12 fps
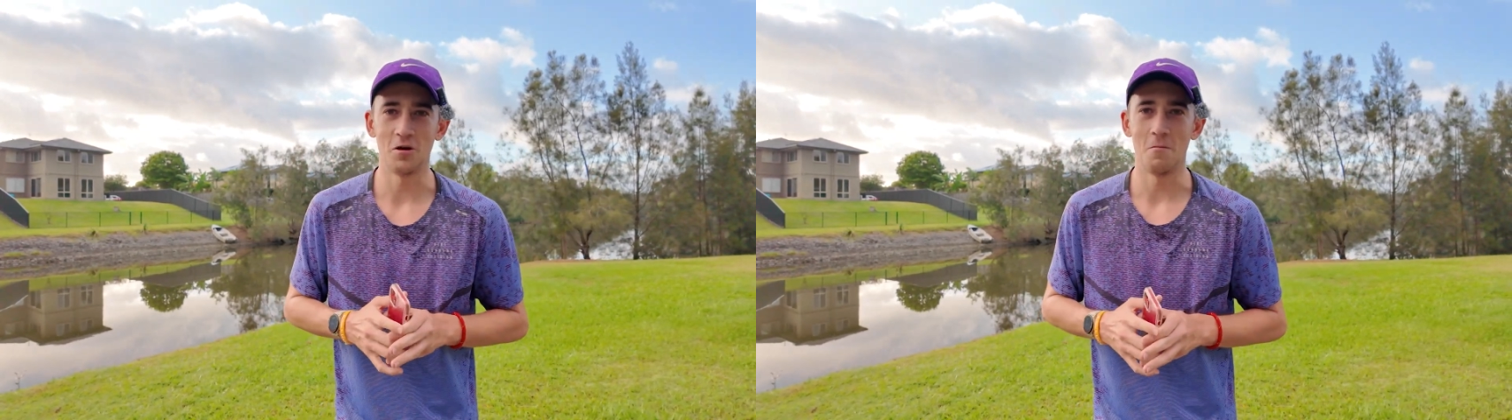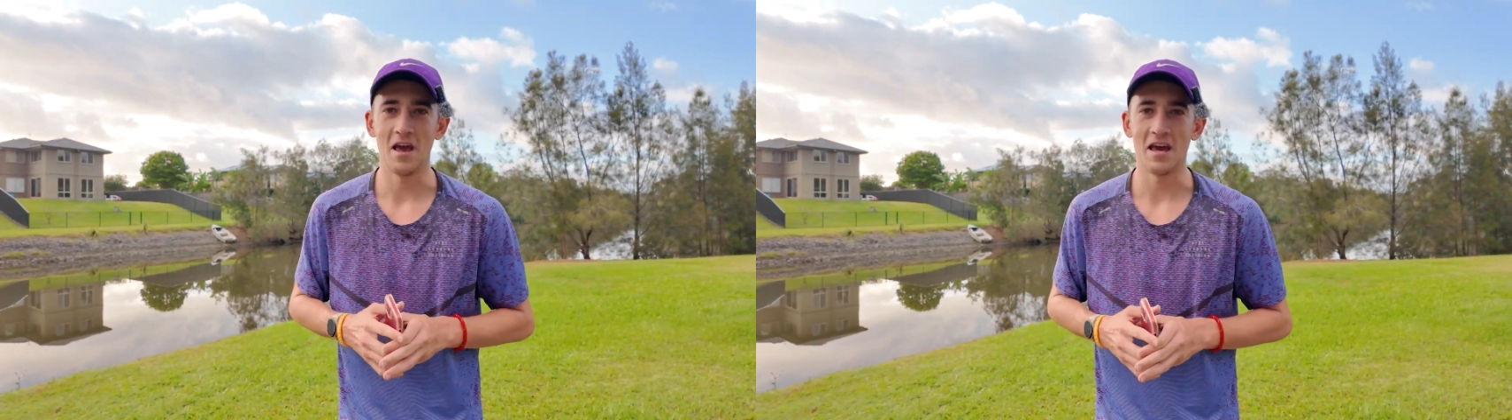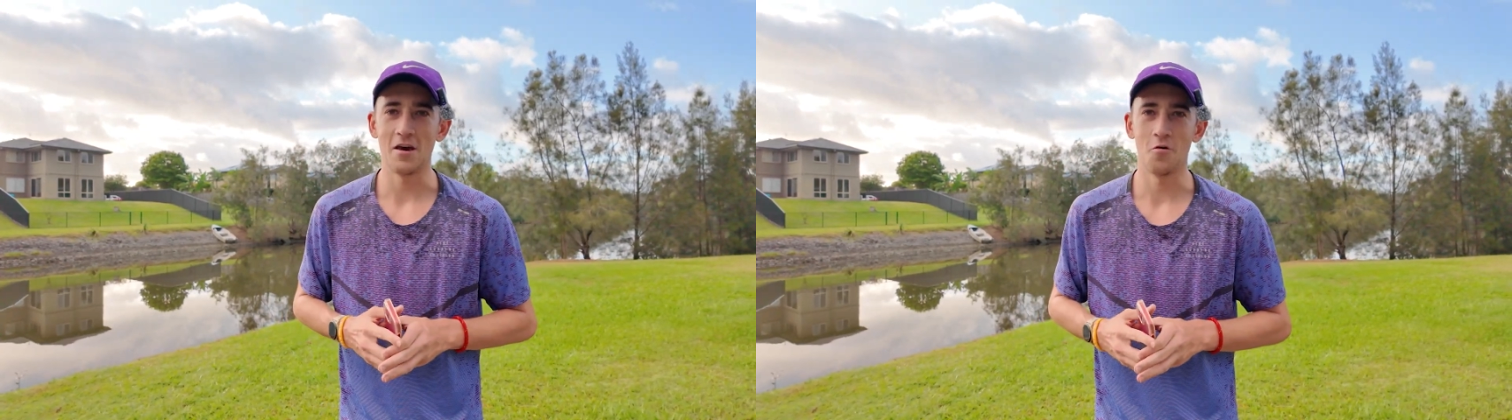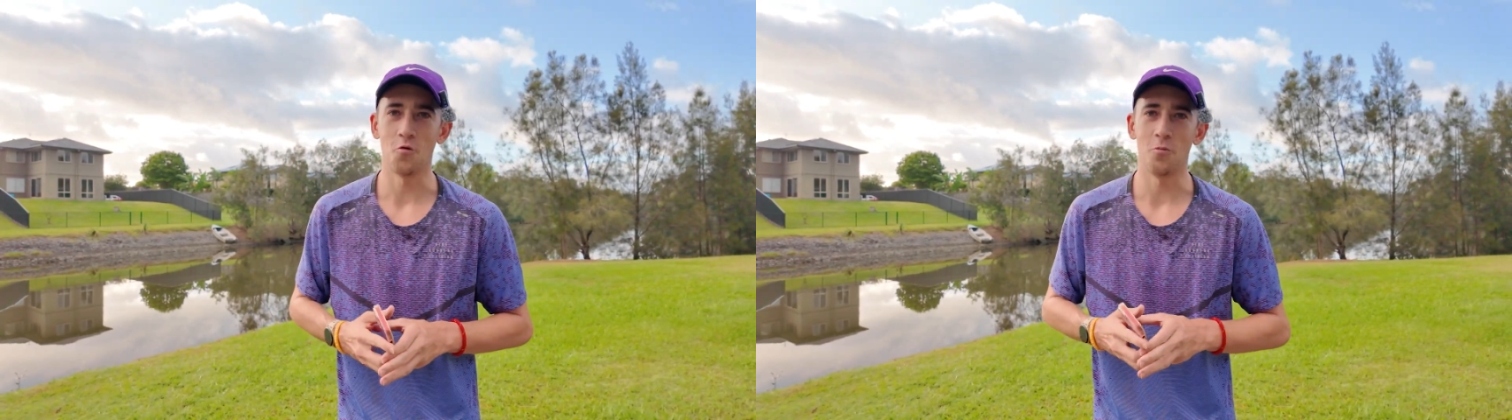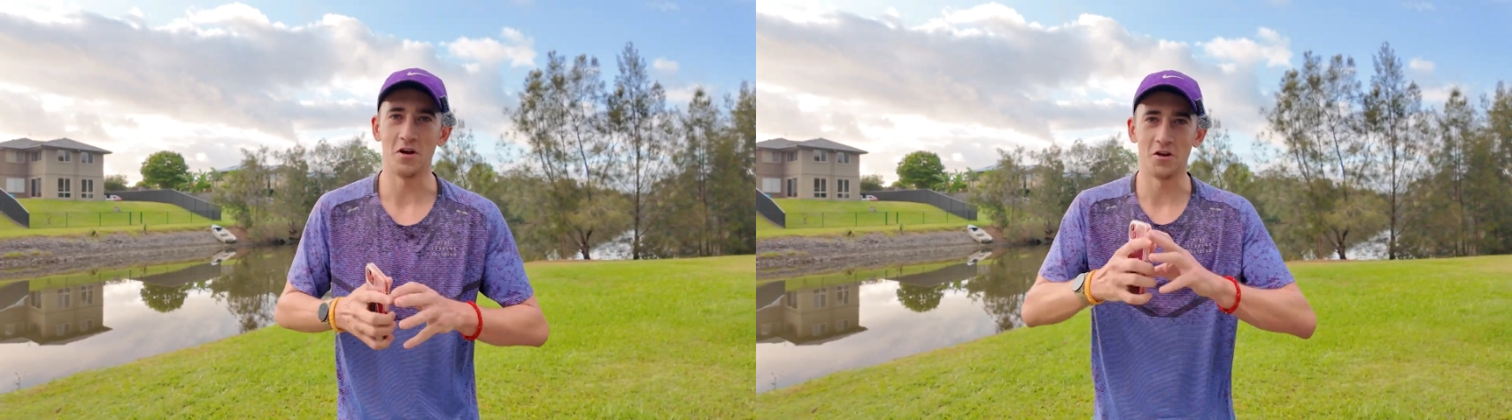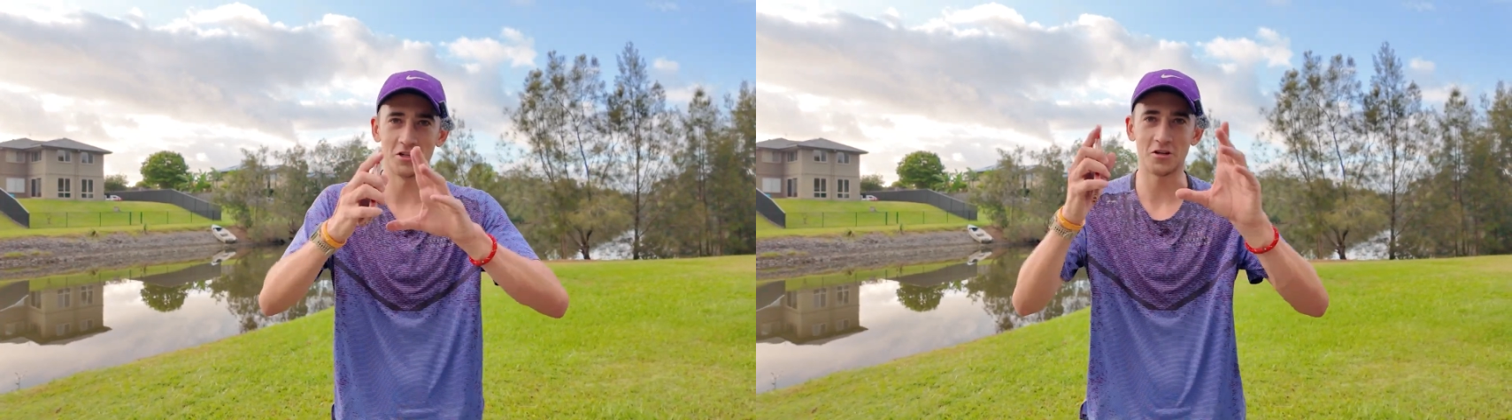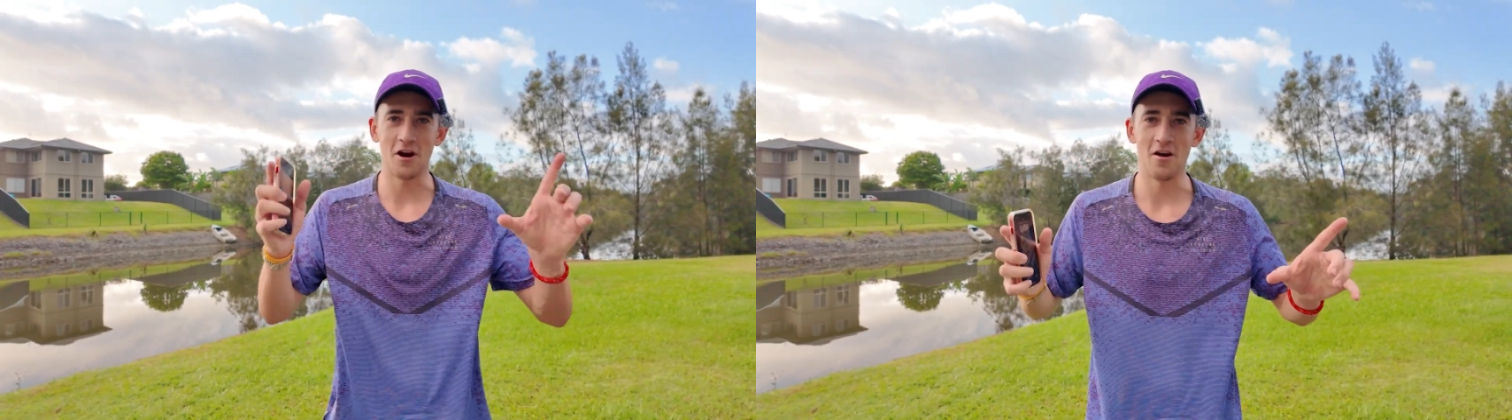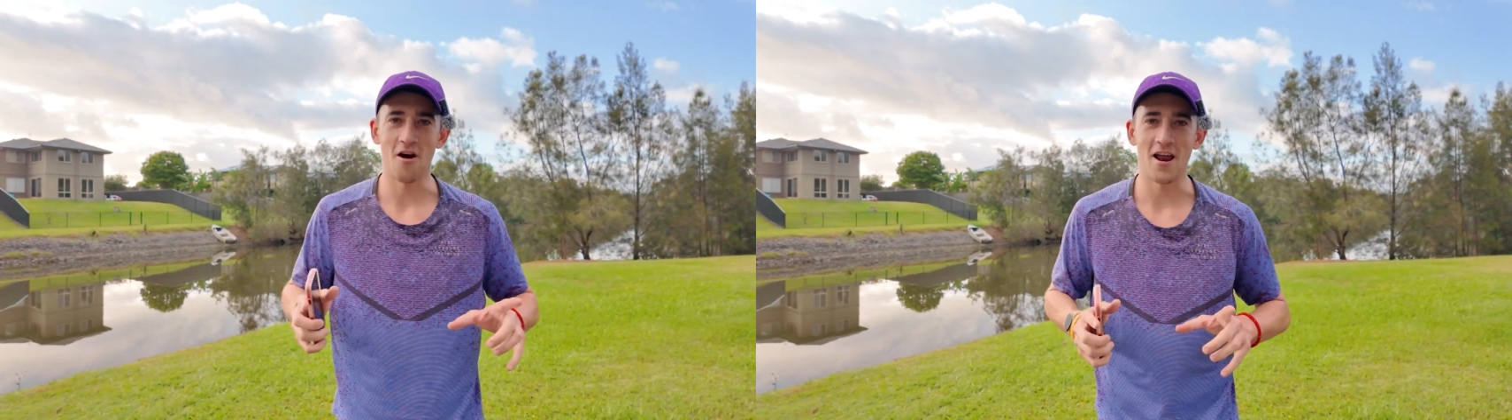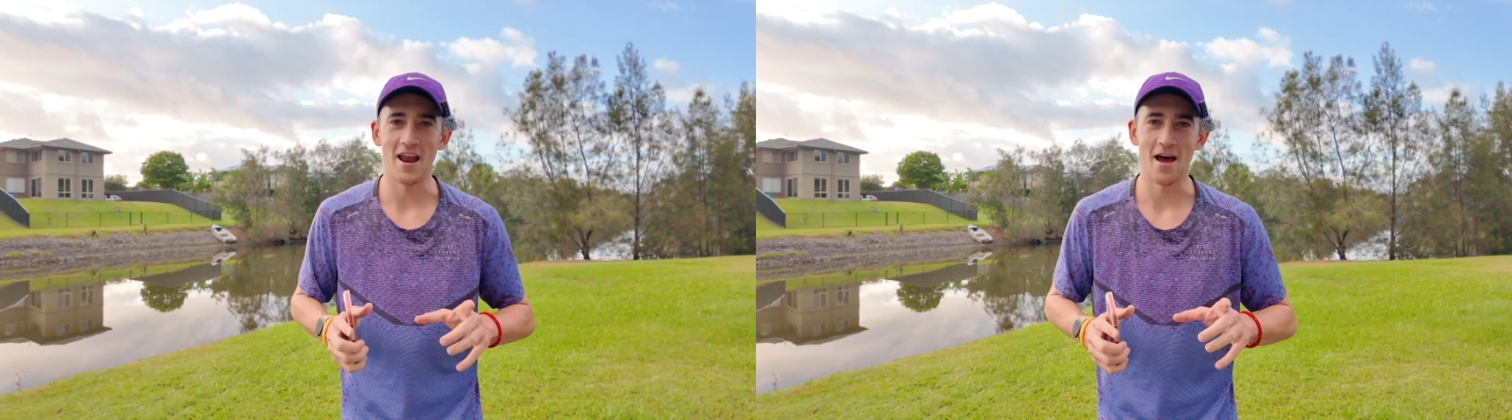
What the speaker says: me will be on the screen right